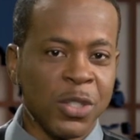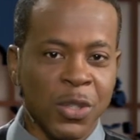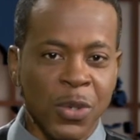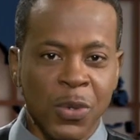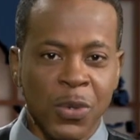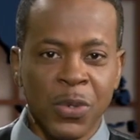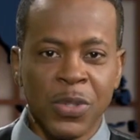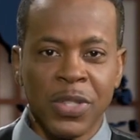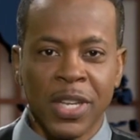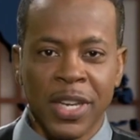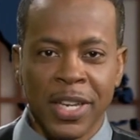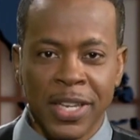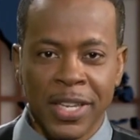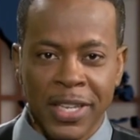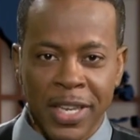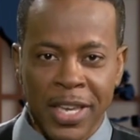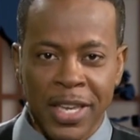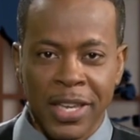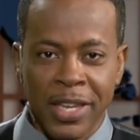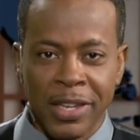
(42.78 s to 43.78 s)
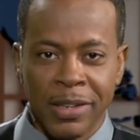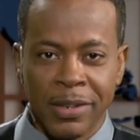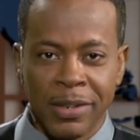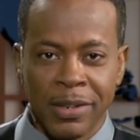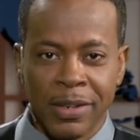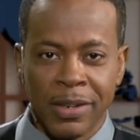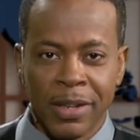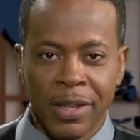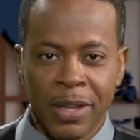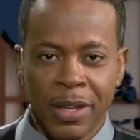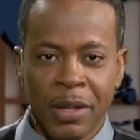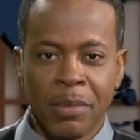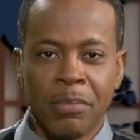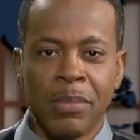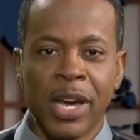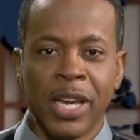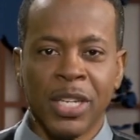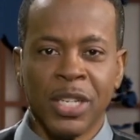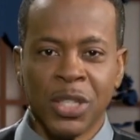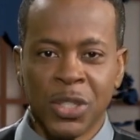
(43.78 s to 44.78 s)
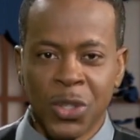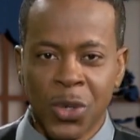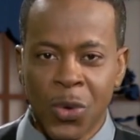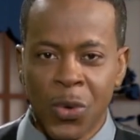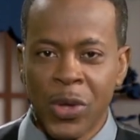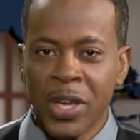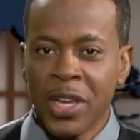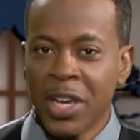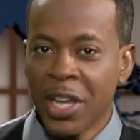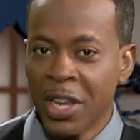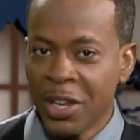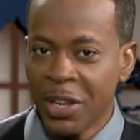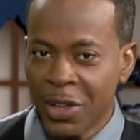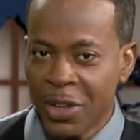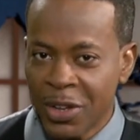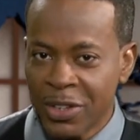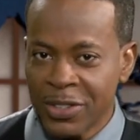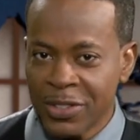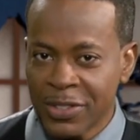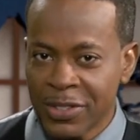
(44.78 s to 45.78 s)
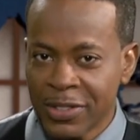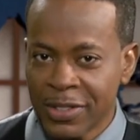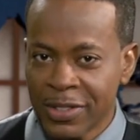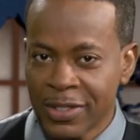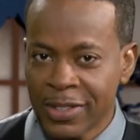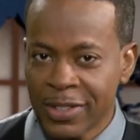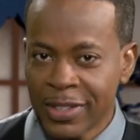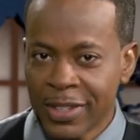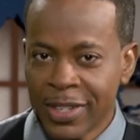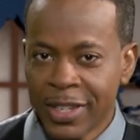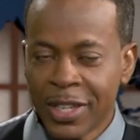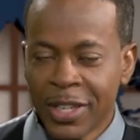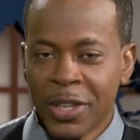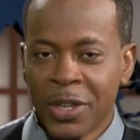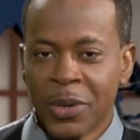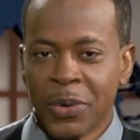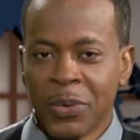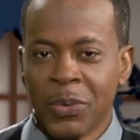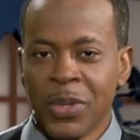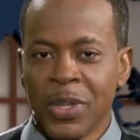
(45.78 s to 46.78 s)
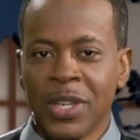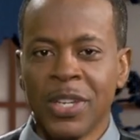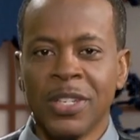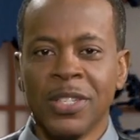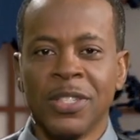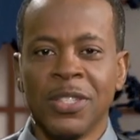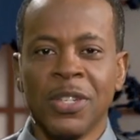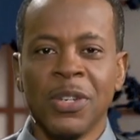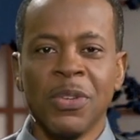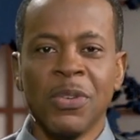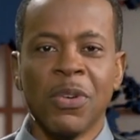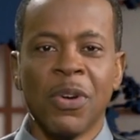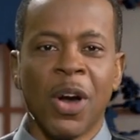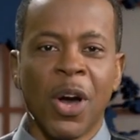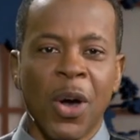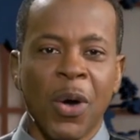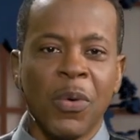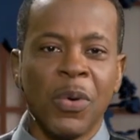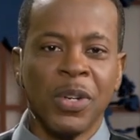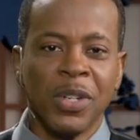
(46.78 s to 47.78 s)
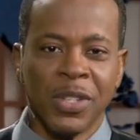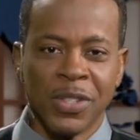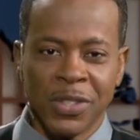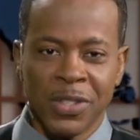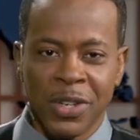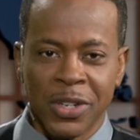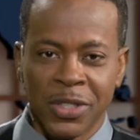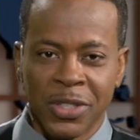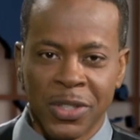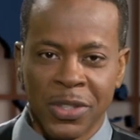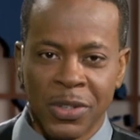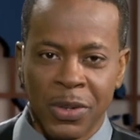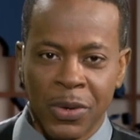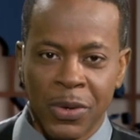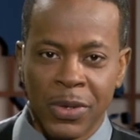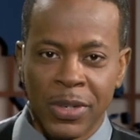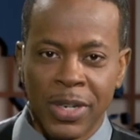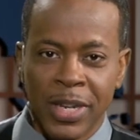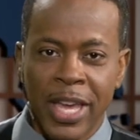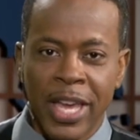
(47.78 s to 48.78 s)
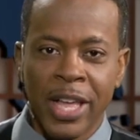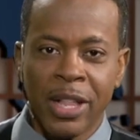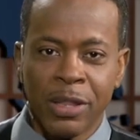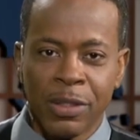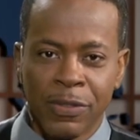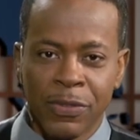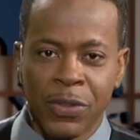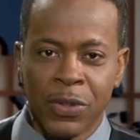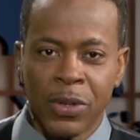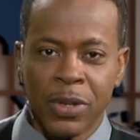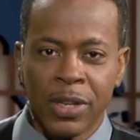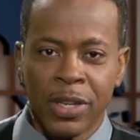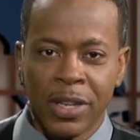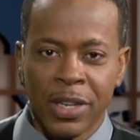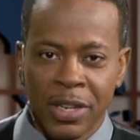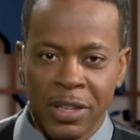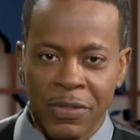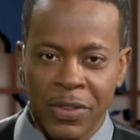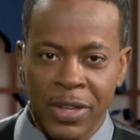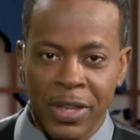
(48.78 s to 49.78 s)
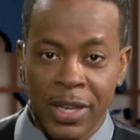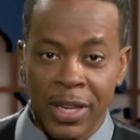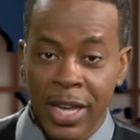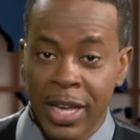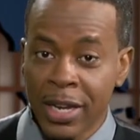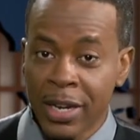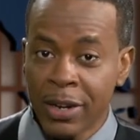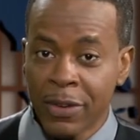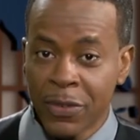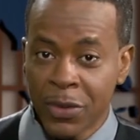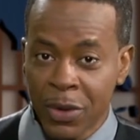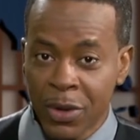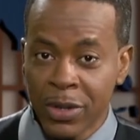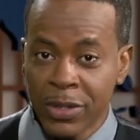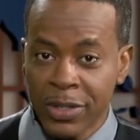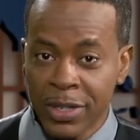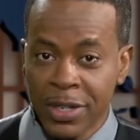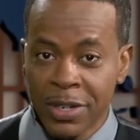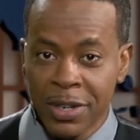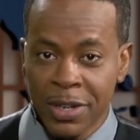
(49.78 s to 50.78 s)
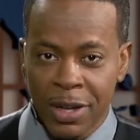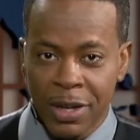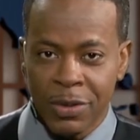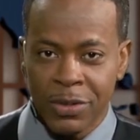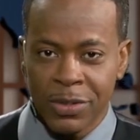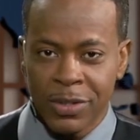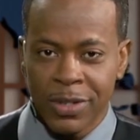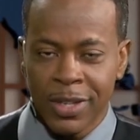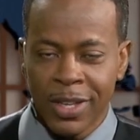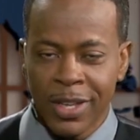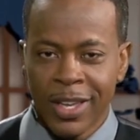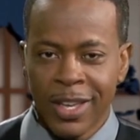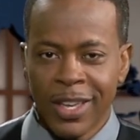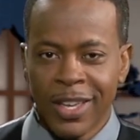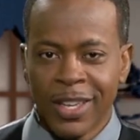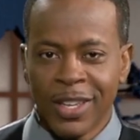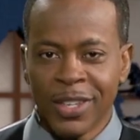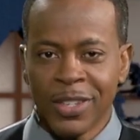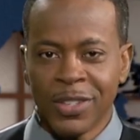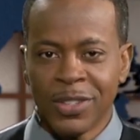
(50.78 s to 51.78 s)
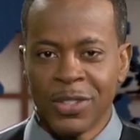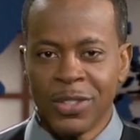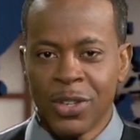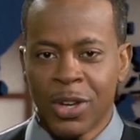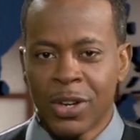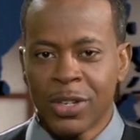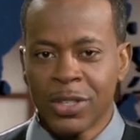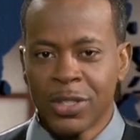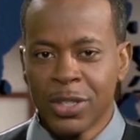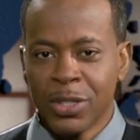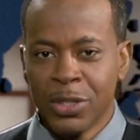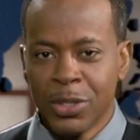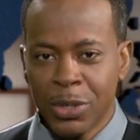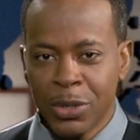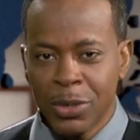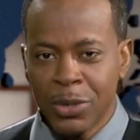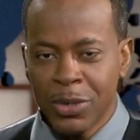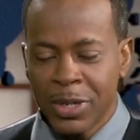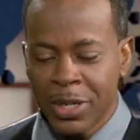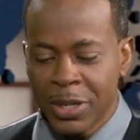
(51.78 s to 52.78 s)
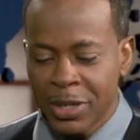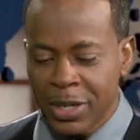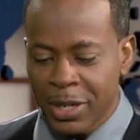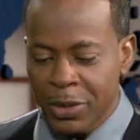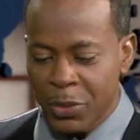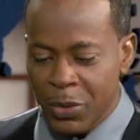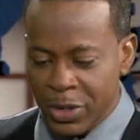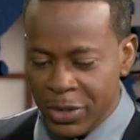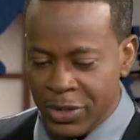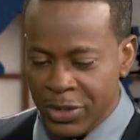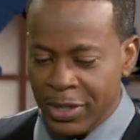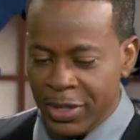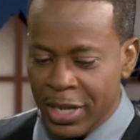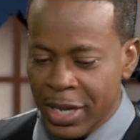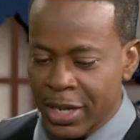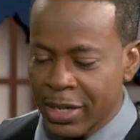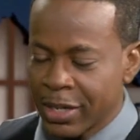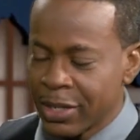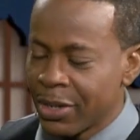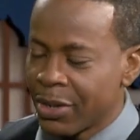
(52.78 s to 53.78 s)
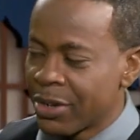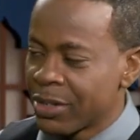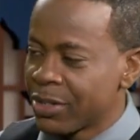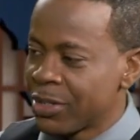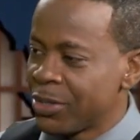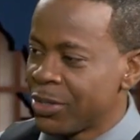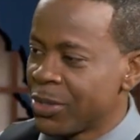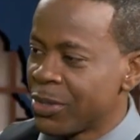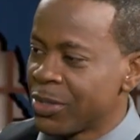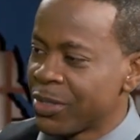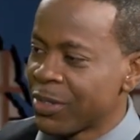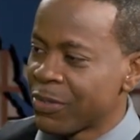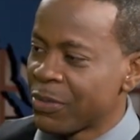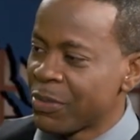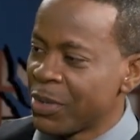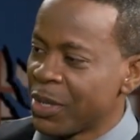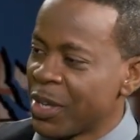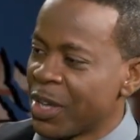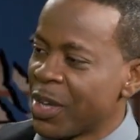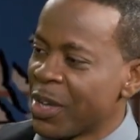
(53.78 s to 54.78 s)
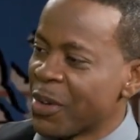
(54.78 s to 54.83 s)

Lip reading: shows a gain by showing a loss. We continue our discussion on healthful living. And of course, in the house is Dr. Joe. And once again, Dr. Joseph, we